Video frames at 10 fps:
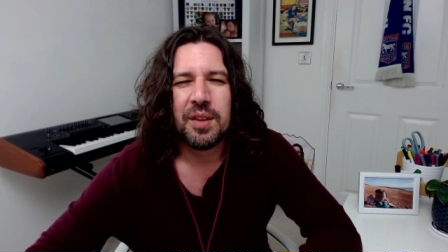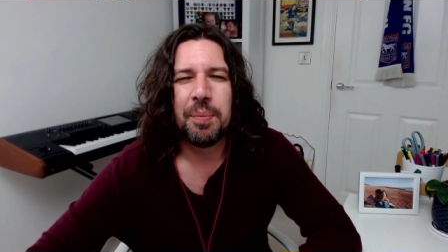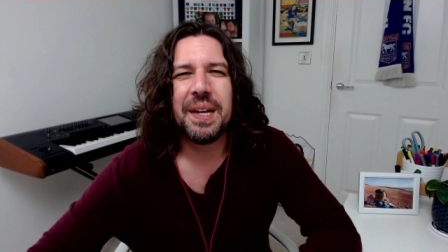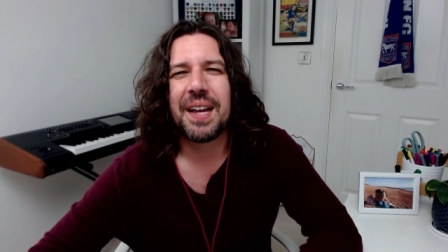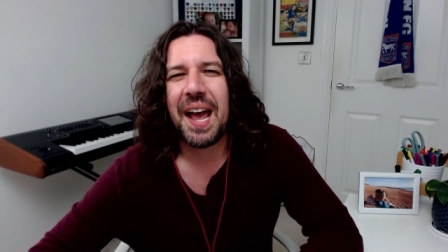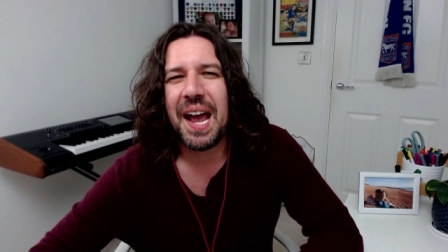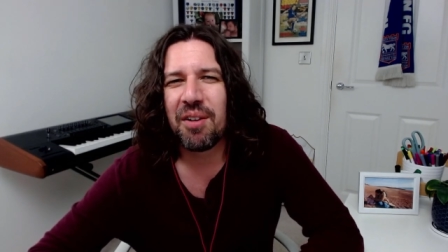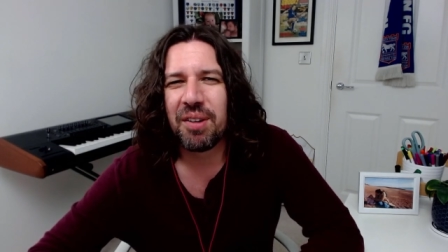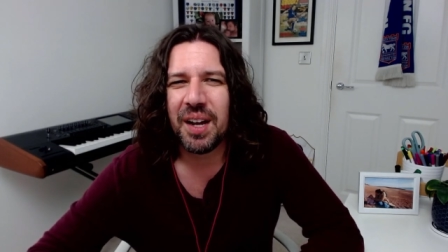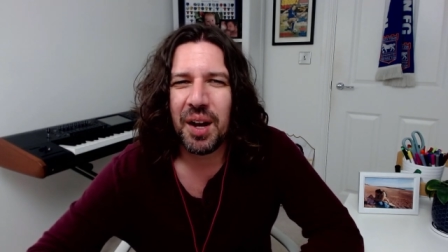The big
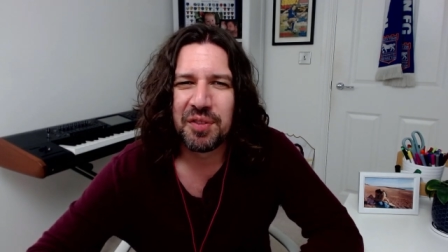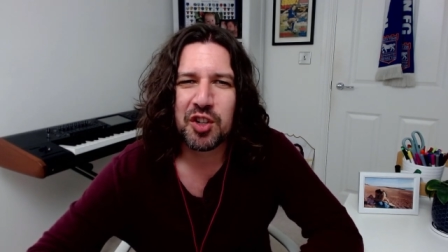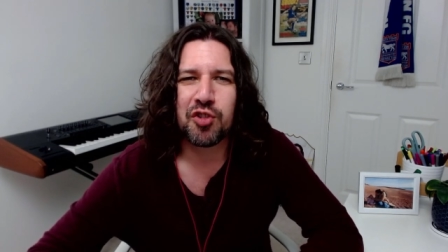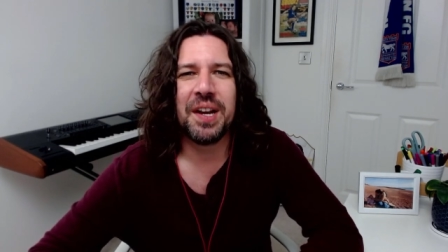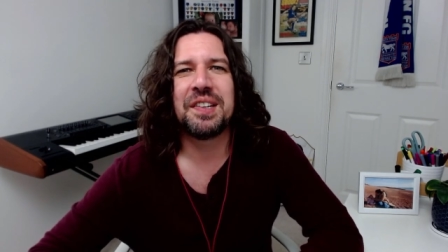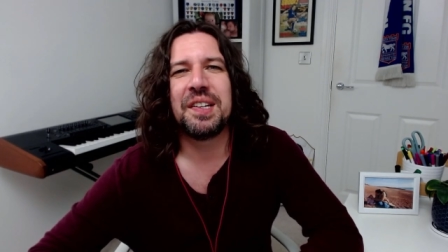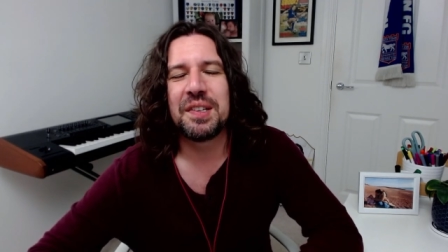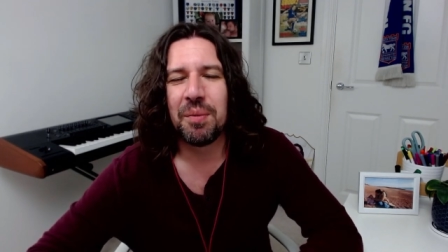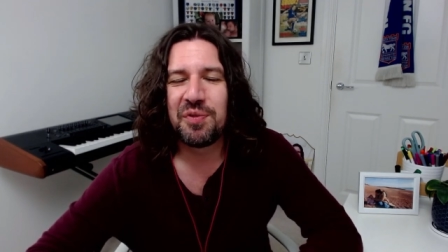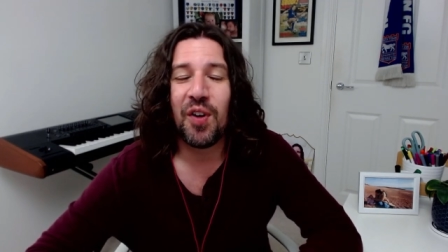area of
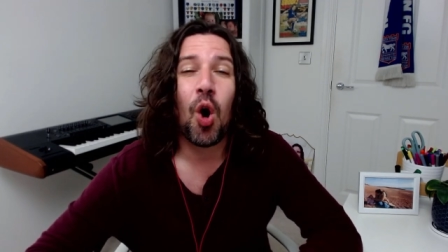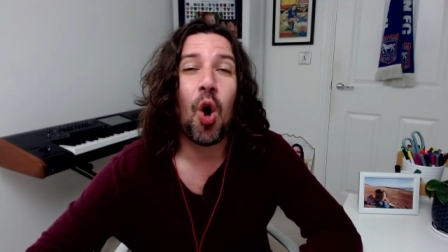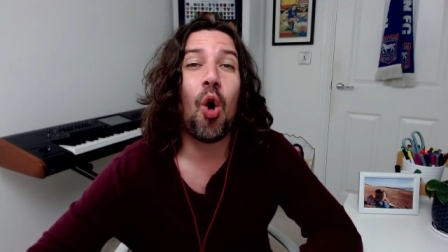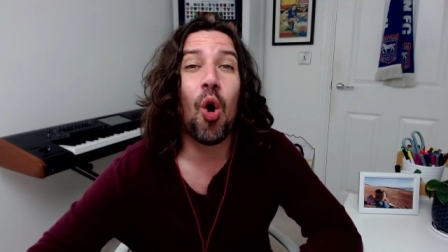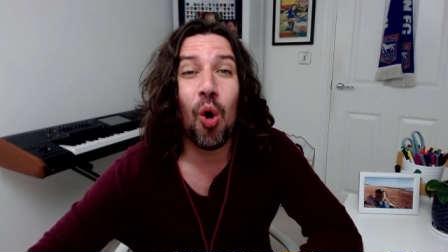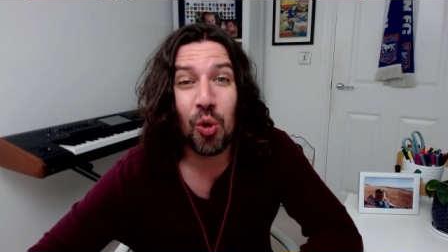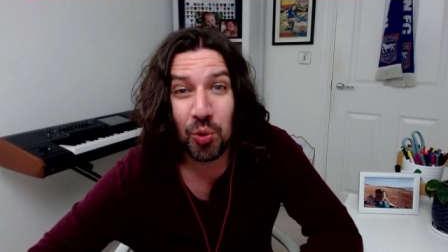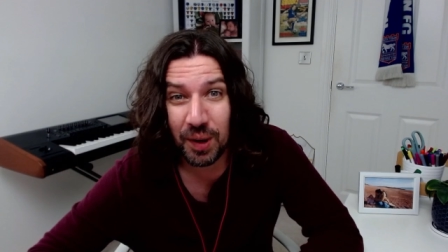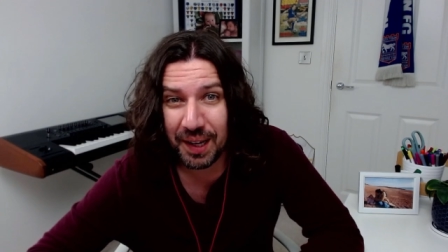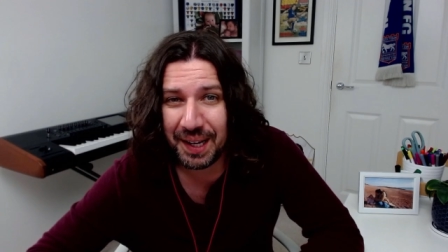criticism for
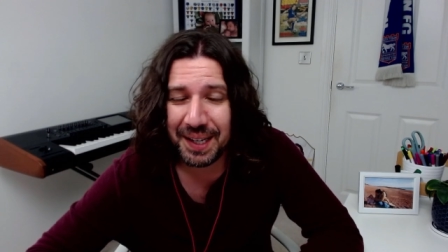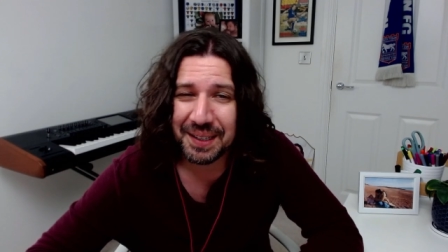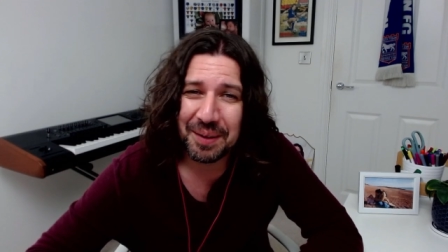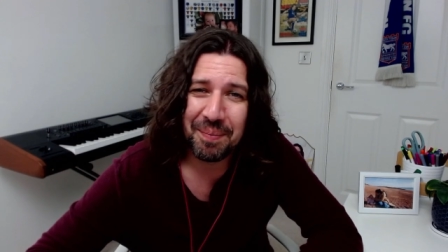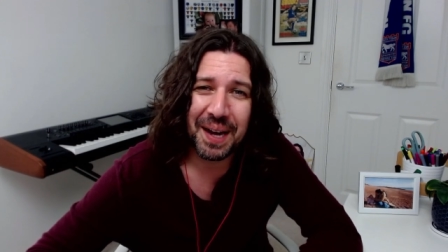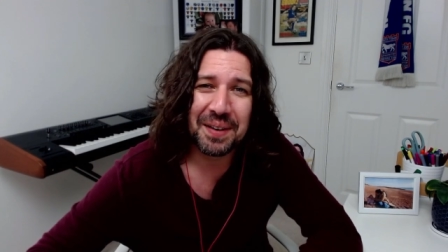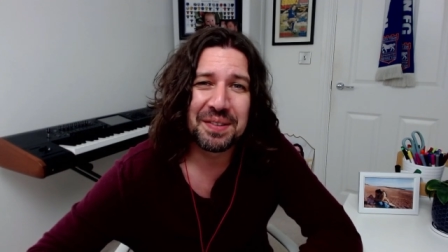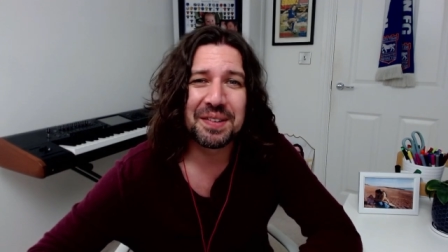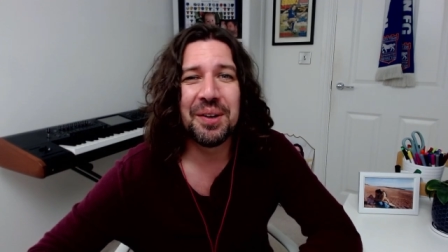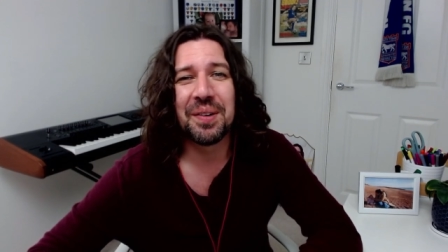all England
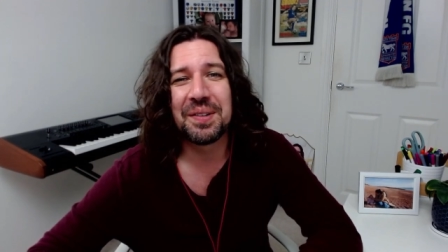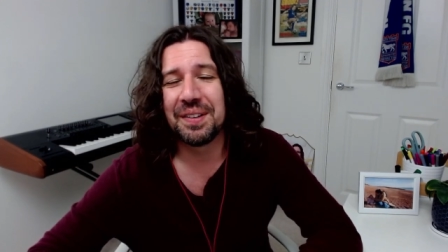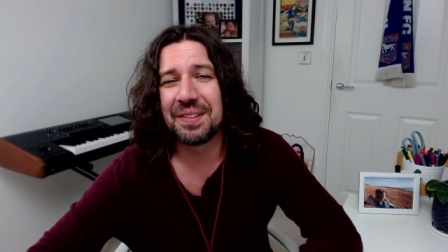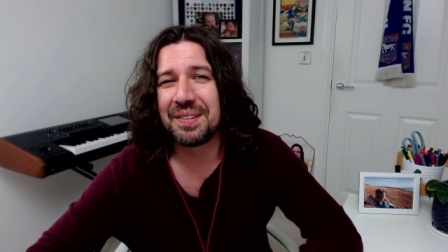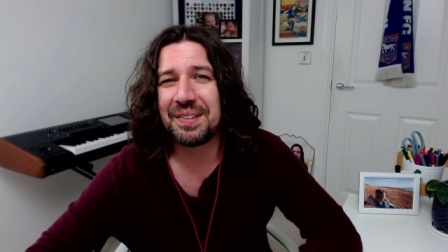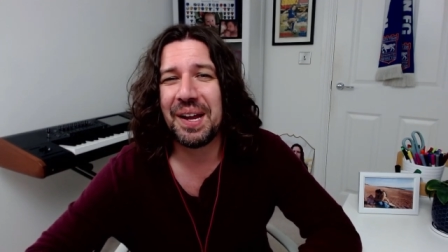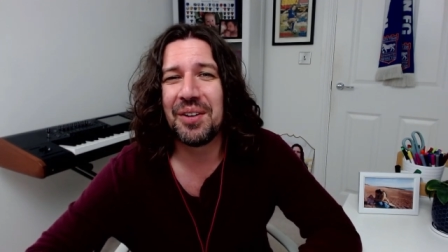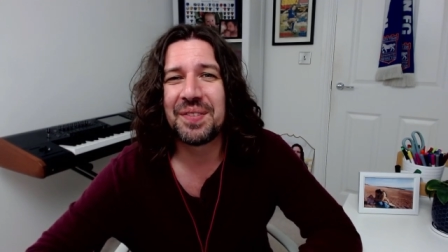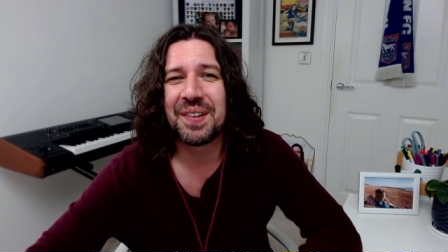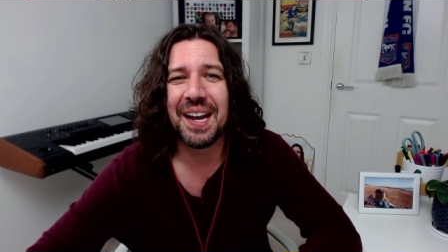managers, not just
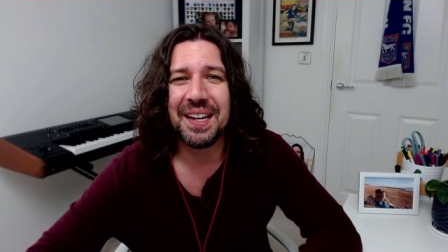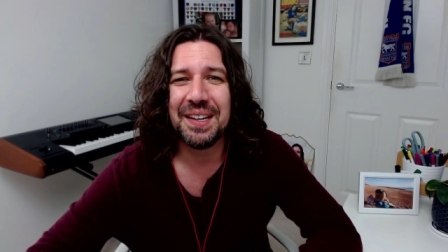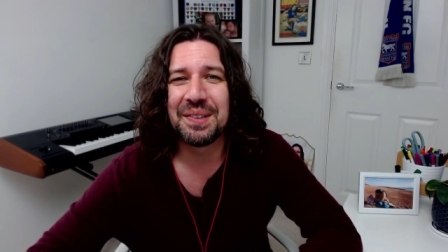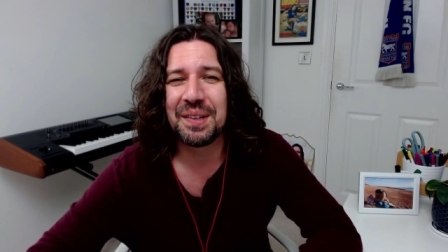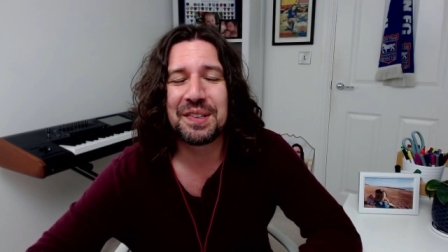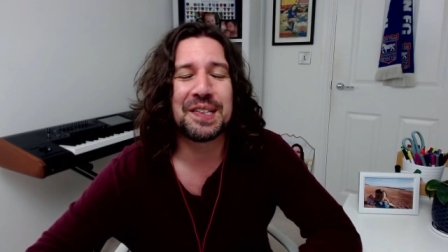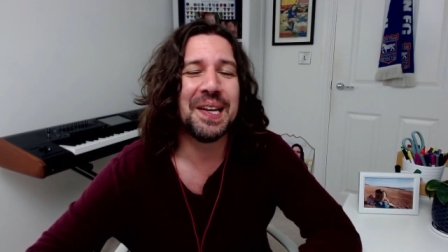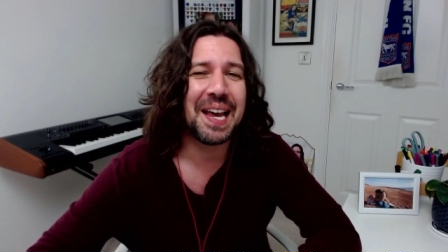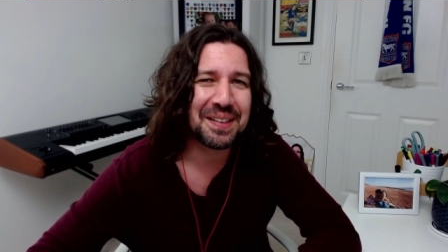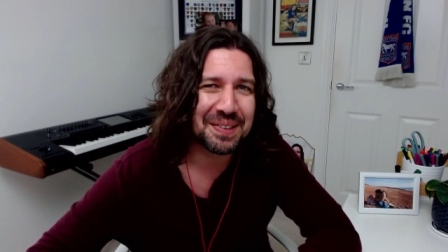Southgate, is
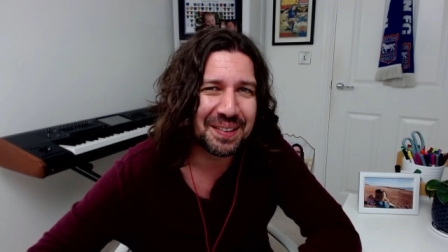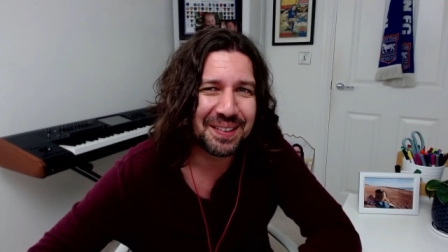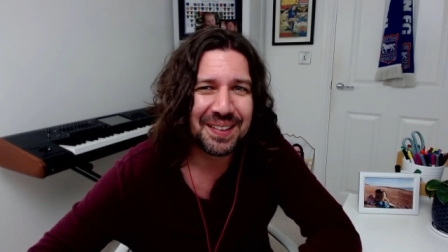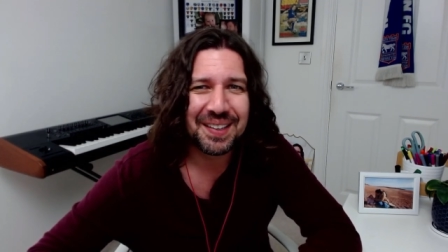selection